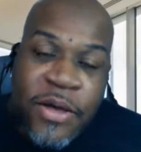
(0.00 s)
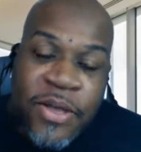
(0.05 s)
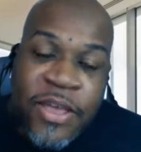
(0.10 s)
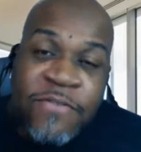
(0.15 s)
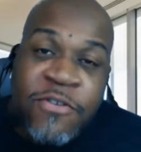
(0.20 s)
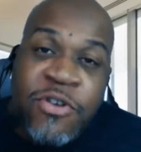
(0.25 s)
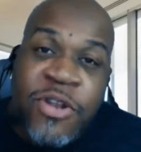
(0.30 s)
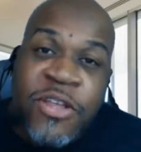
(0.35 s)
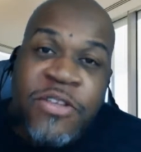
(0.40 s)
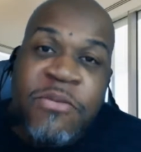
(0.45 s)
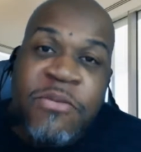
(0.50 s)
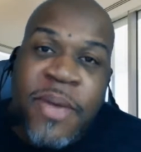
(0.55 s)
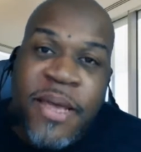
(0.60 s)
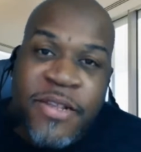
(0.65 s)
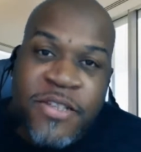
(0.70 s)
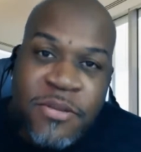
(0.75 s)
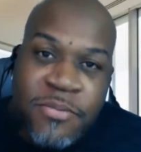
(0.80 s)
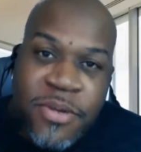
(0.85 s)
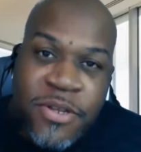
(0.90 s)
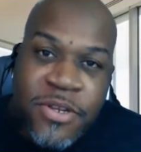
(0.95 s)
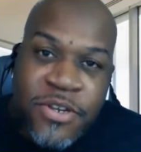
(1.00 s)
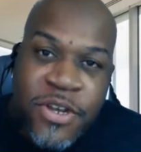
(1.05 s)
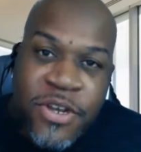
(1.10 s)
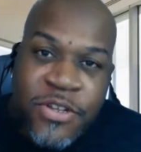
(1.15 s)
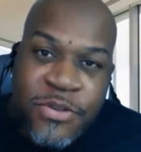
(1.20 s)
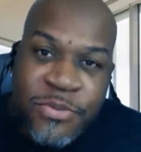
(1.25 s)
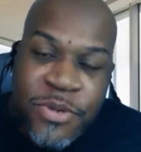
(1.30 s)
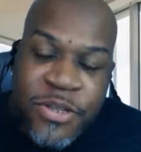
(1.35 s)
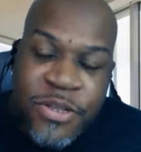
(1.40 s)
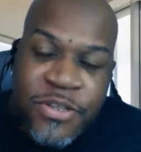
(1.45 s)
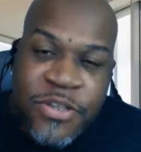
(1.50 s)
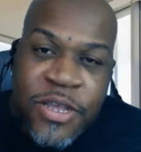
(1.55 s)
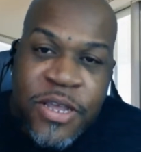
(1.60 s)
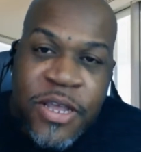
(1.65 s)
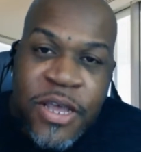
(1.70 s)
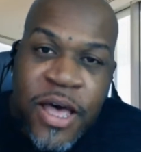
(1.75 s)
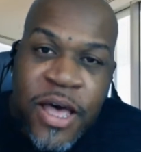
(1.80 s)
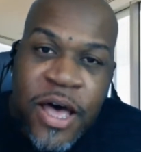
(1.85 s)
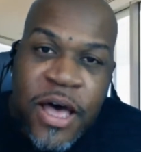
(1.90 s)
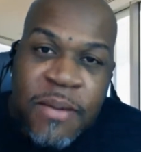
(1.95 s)
if you need to make some adjustments.
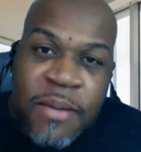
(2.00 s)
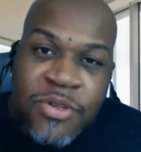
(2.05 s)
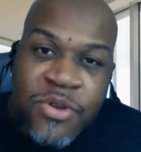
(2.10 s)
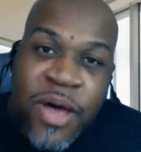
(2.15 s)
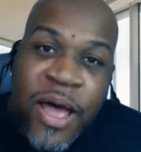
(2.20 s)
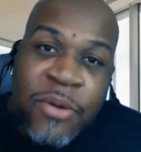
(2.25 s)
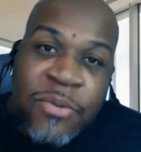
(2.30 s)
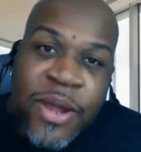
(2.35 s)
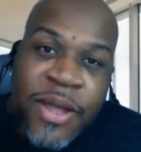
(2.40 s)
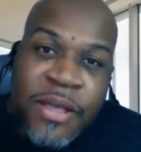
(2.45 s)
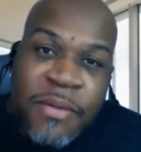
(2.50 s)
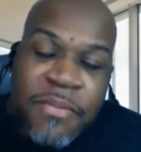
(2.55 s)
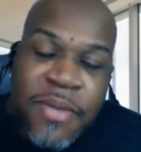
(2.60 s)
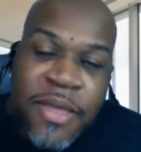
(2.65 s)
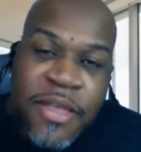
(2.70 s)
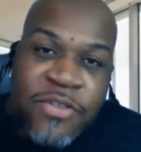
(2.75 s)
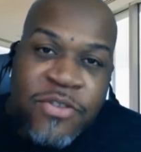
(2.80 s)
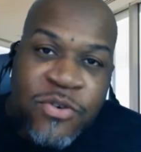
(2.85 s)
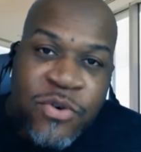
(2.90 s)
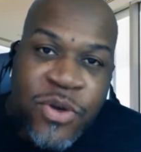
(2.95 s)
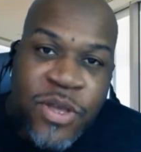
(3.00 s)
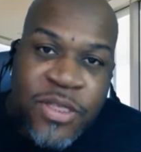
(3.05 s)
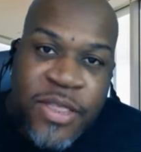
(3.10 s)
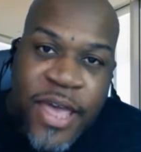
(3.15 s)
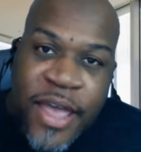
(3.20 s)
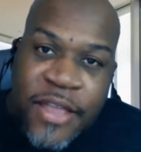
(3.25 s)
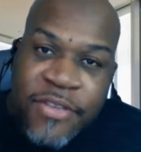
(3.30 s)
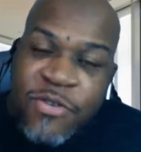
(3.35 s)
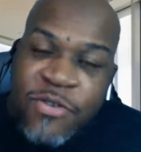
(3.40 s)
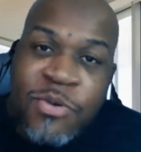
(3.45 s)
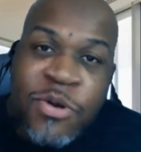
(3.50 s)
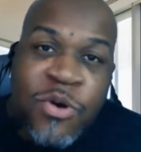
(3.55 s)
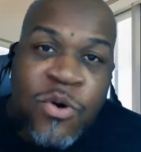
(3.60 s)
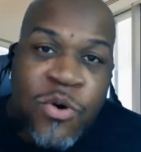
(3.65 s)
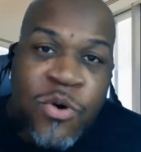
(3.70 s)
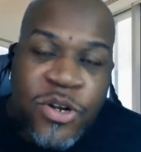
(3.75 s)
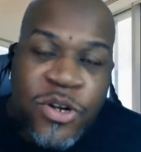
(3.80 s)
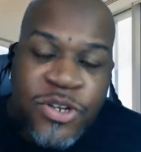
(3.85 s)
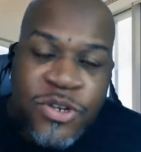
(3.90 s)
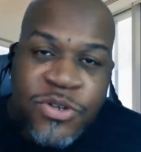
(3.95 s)
So I recommend doing that. Just
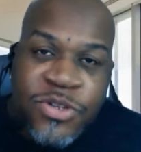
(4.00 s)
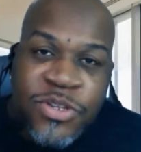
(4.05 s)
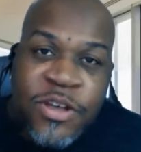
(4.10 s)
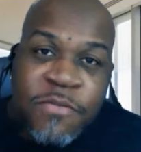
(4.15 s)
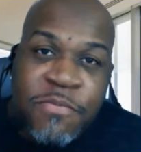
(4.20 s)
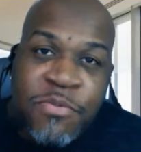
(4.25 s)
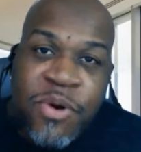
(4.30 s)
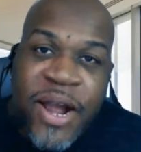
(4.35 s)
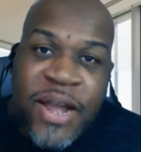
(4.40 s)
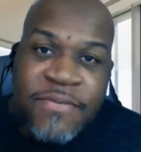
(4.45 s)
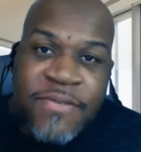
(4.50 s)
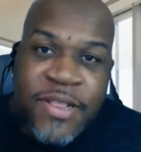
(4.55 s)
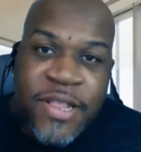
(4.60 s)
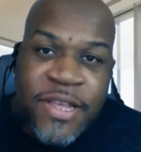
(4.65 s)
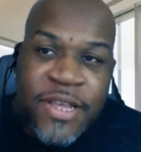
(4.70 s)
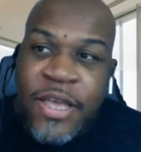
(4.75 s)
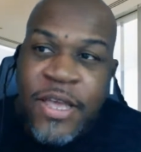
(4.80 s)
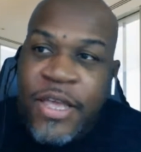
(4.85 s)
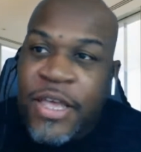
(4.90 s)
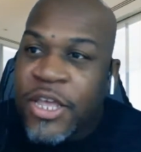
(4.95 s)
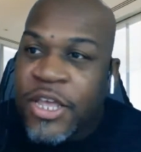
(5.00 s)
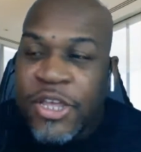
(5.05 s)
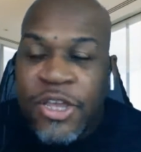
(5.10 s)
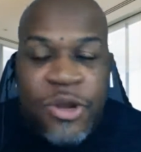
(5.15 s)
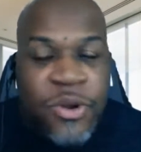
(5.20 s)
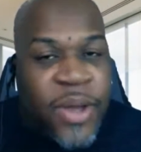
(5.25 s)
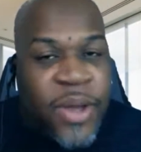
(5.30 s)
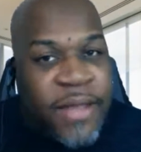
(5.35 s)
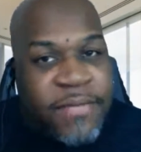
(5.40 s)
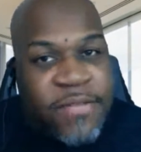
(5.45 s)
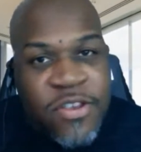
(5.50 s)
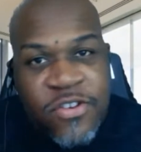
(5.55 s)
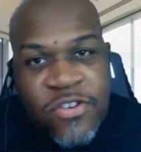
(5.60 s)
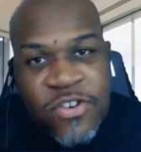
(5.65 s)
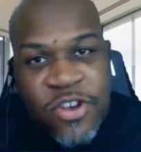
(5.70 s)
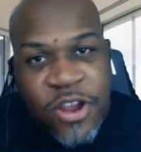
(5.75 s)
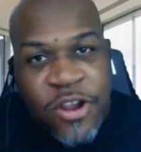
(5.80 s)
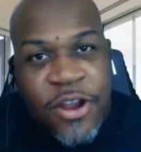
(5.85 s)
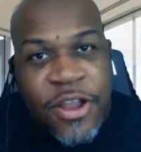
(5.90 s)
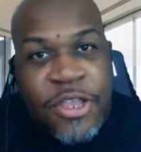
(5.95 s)
record yourself privately. You don't have to
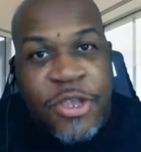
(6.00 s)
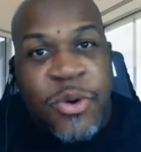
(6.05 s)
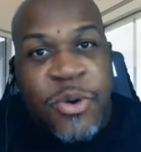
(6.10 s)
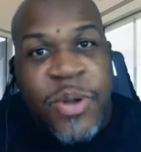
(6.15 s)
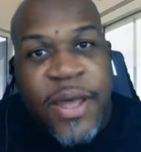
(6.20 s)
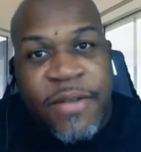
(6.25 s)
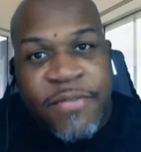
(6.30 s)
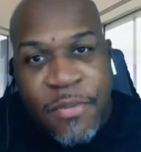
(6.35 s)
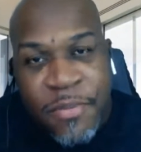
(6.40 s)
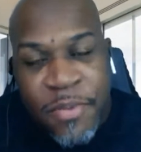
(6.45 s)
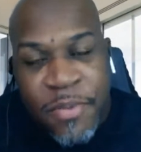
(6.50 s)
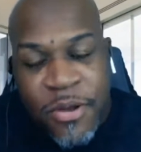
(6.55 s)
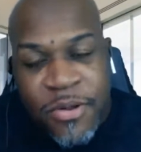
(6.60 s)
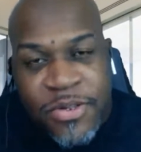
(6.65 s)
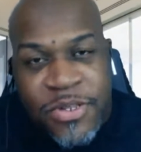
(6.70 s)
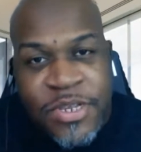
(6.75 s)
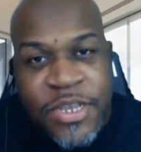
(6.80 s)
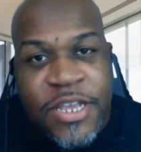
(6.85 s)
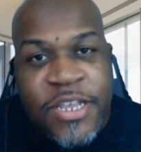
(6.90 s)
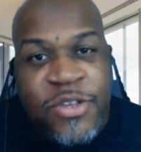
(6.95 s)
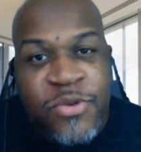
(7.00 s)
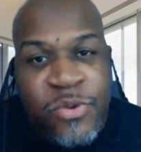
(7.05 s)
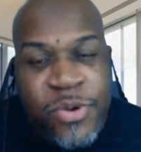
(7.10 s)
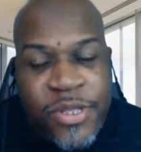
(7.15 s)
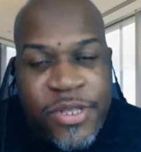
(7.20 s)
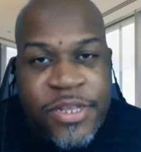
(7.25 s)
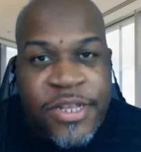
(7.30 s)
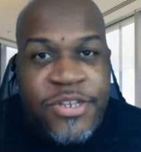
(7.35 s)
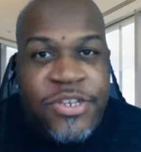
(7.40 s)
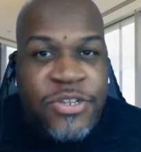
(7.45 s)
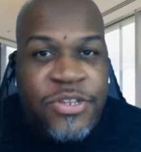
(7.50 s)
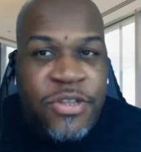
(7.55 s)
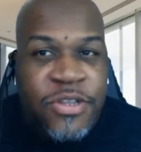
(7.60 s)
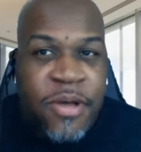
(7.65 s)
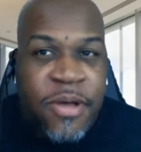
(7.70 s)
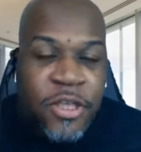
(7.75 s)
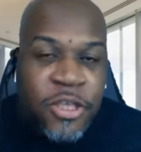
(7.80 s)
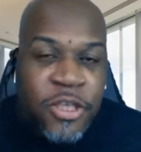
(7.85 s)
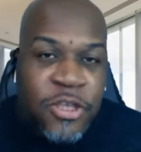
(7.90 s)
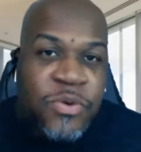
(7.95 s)
share it. You don't have to post it. It's really just
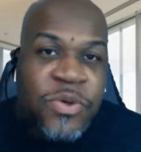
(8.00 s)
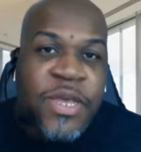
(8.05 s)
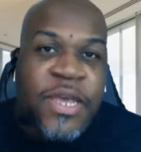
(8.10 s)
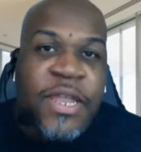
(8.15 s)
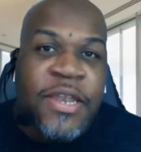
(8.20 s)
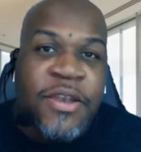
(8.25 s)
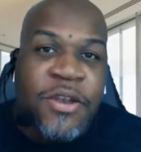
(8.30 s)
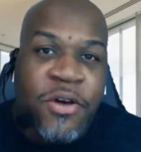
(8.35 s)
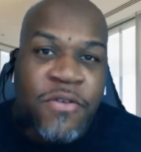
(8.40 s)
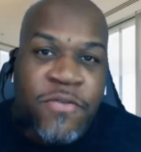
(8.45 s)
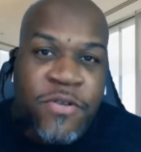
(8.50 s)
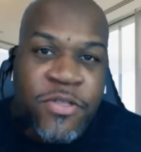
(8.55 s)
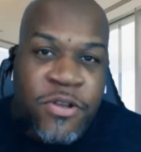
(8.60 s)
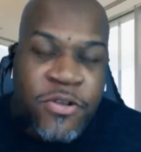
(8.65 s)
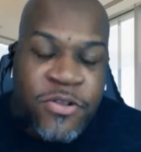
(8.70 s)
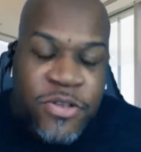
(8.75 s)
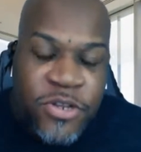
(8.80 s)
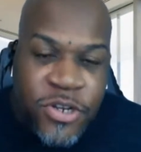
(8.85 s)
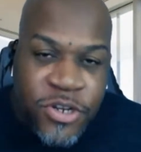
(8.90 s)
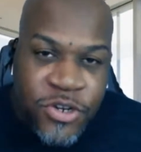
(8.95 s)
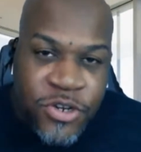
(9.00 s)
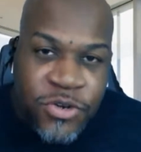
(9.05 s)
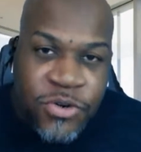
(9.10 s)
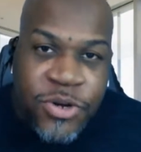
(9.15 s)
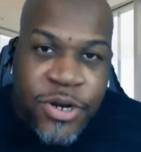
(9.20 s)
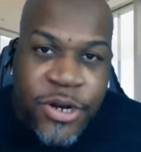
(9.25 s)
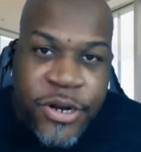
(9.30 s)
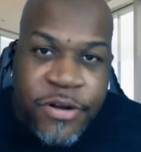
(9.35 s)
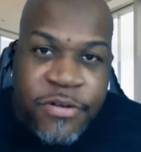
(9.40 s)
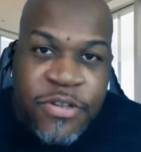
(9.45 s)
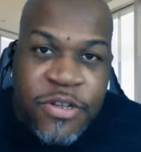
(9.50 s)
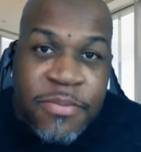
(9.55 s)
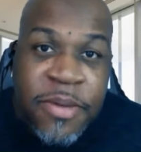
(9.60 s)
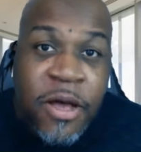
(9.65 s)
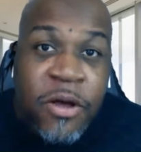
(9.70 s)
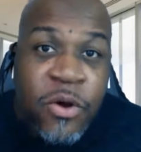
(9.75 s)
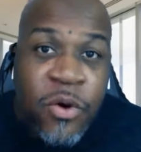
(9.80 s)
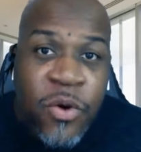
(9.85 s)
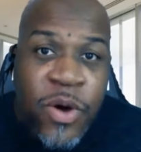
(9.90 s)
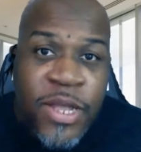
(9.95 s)
about you getting over those initial nerves
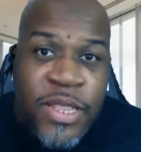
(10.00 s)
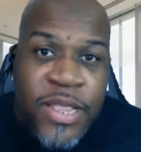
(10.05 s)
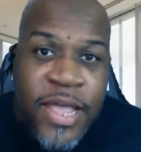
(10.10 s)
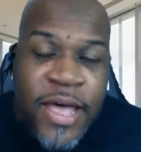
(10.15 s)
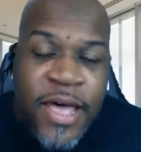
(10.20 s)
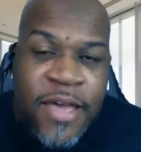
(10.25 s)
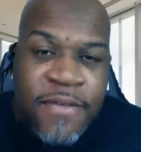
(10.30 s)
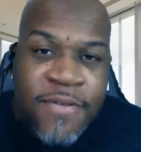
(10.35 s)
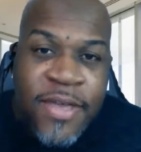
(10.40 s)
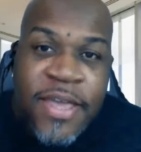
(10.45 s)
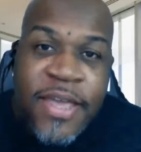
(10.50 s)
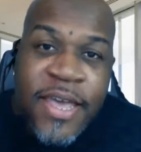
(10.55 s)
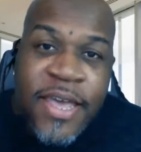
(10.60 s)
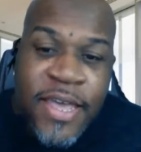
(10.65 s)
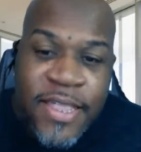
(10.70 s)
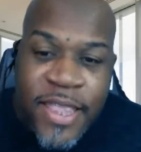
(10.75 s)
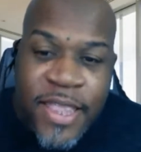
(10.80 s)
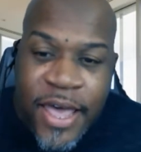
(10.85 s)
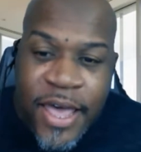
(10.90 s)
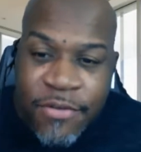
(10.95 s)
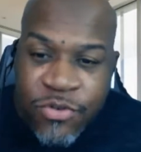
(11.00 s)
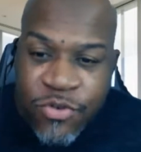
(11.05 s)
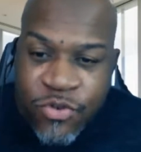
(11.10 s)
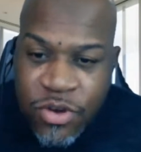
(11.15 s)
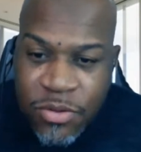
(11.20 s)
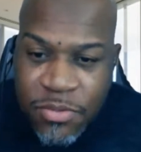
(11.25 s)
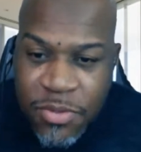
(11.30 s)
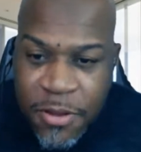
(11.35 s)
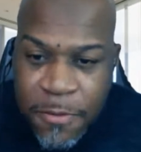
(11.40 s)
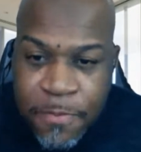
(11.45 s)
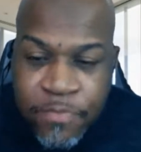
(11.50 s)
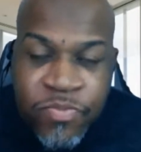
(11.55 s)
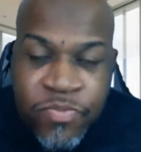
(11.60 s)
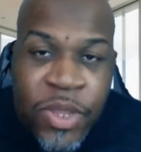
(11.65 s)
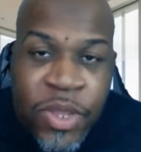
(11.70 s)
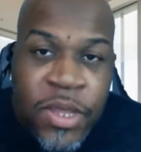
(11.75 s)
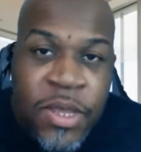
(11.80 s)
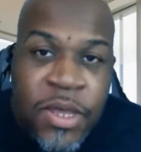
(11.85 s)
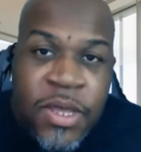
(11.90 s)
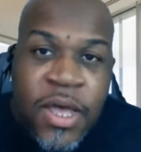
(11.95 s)
about going live and live streaming.
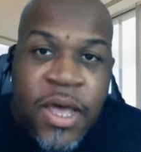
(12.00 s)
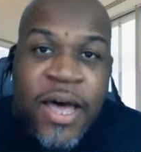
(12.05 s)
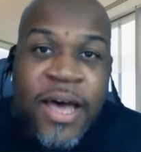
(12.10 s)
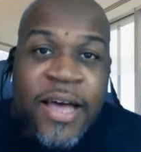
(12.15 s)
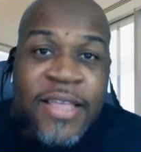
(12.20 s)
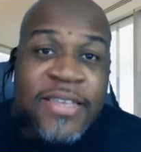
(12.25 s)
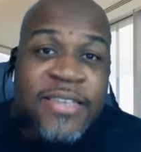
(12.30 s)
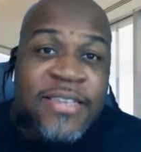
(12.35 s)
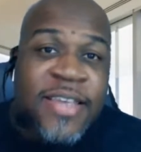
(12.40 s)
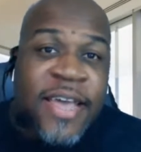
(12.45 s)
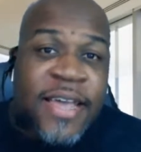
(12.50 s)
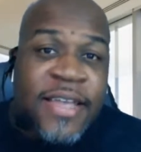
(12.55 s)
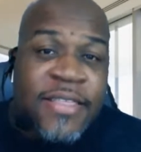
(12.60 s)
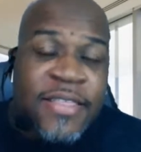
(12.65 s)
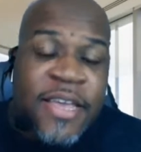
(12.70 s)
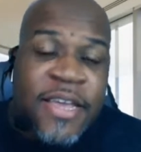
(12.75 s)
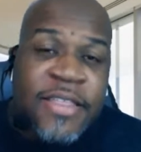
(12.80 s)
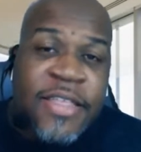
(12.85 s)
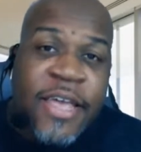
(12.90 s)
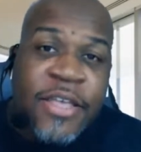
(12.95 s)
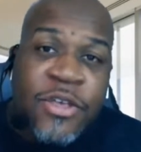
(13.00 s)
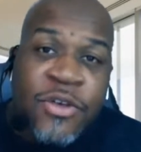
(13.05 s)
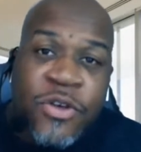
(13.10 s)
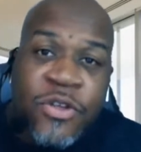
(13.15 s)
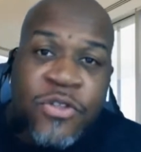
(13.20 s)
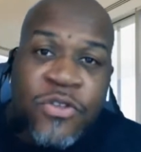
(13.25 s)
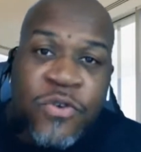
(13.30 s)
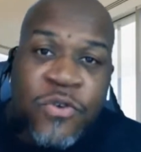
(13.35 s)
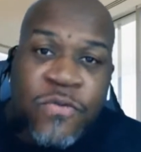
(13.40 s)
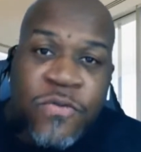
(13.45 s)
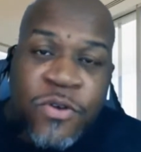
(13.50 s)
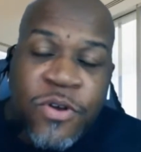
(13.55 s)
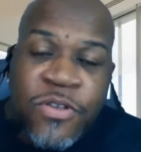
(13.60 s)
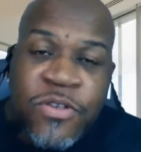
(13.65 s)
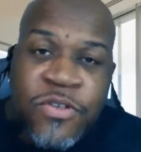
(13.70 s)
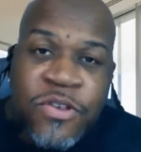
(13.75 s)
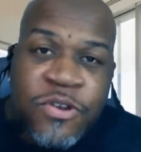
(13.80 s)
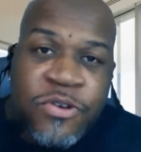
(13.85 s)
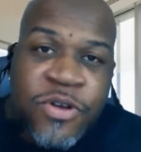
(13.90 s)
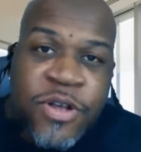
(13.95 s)
The second thing that you could do if you're
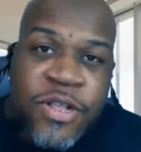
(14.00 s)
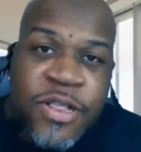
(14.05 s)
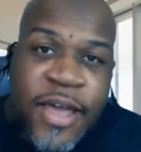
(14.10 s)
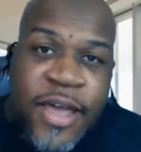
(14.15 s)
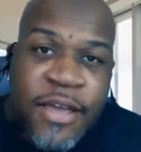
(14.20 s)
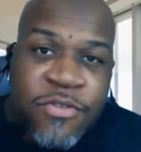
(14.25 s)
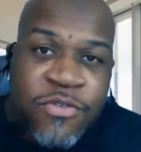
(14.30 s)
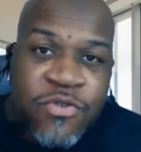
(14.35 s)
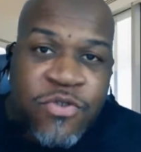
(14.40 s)
considering live